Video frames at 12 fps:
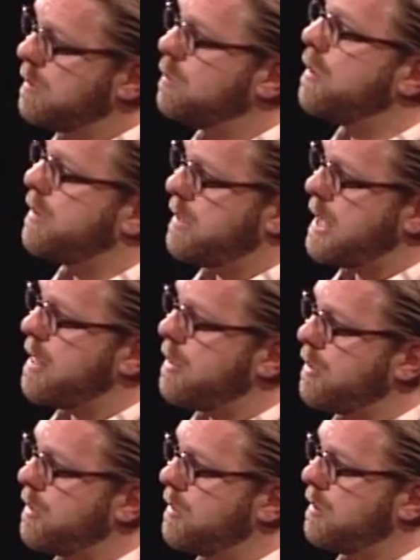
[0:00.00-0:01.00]
with
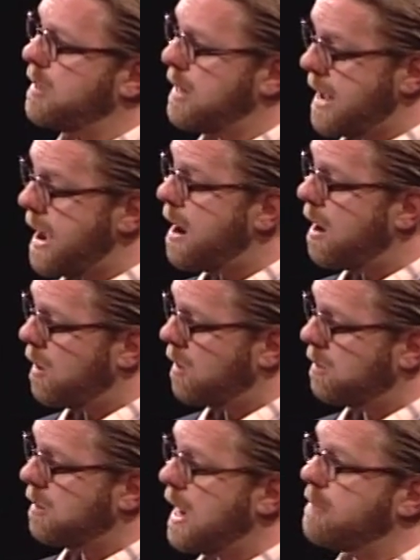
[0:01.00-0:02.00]
death
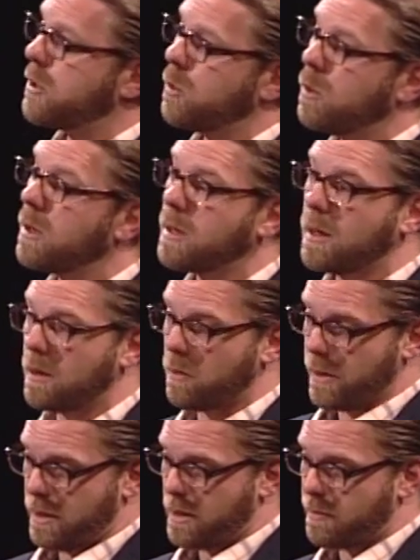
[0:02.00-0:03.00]
now after working
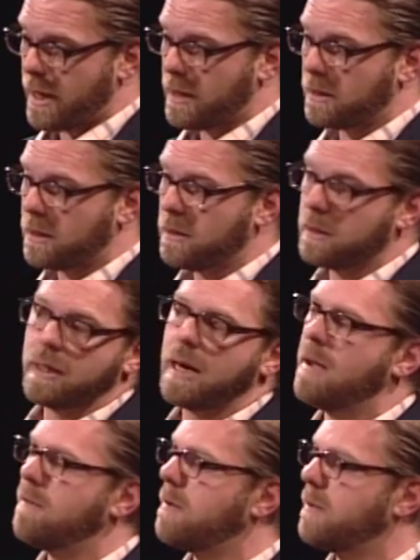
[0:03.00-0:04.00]
with these medicines than
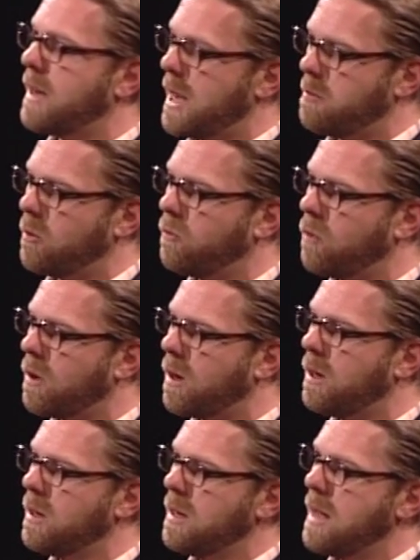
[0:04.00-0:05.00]
I've ever had before.
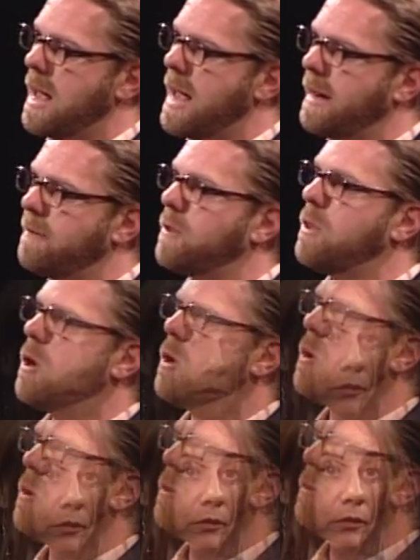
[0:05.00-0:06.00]
And even
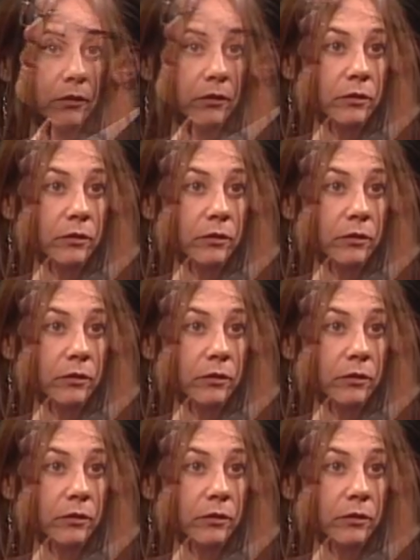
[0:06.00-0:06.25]
though there's